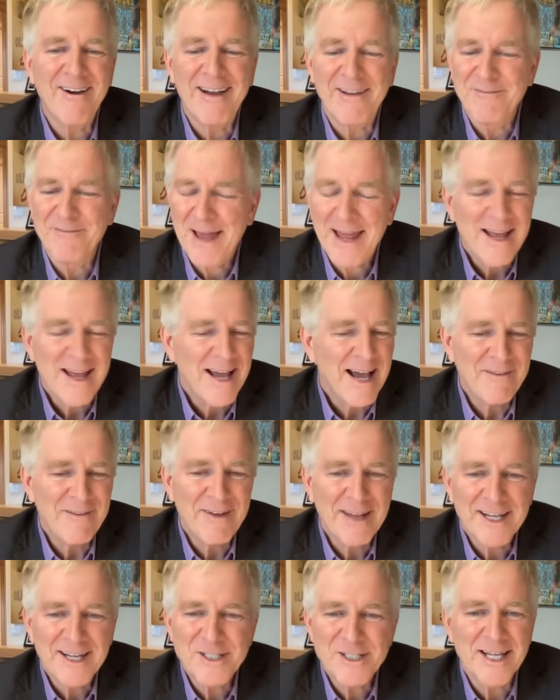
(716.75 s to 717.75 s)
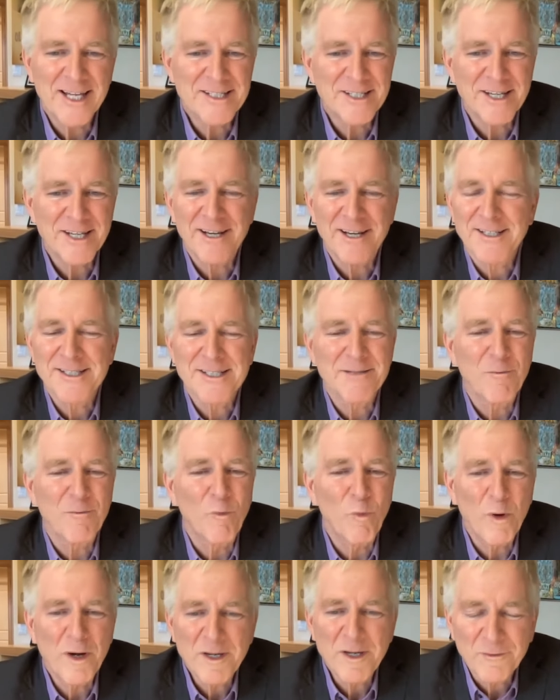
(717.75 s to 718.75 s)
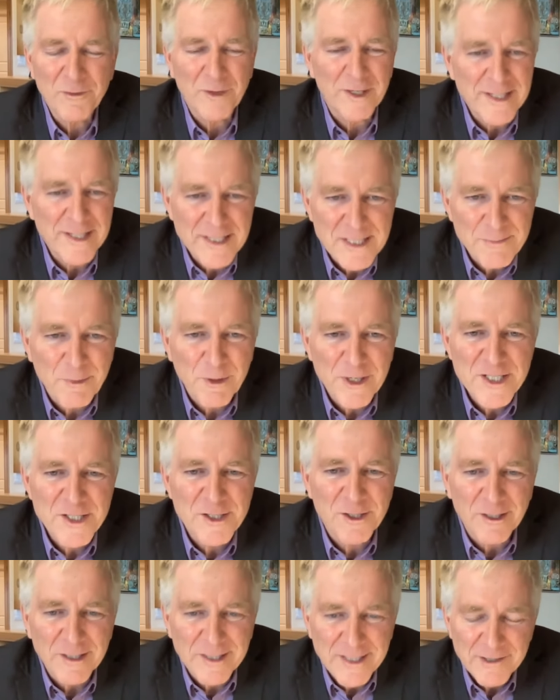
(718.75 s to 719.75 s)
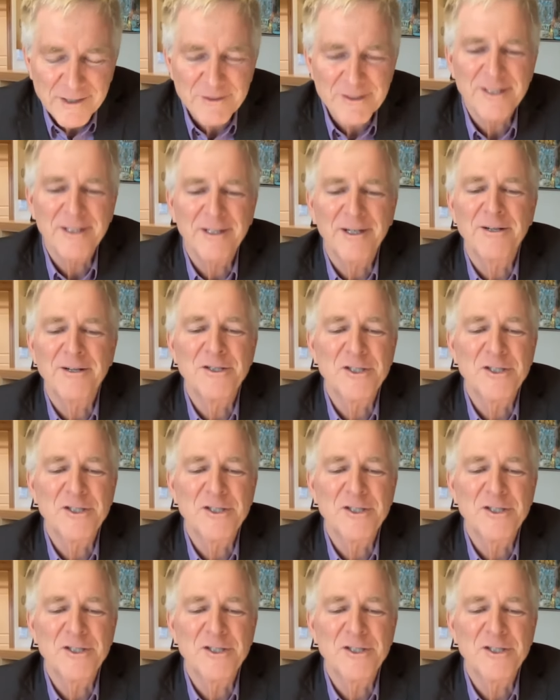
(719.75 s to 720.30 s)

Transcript: I've had a chance to talk to some wonderful, inspirational leaders in our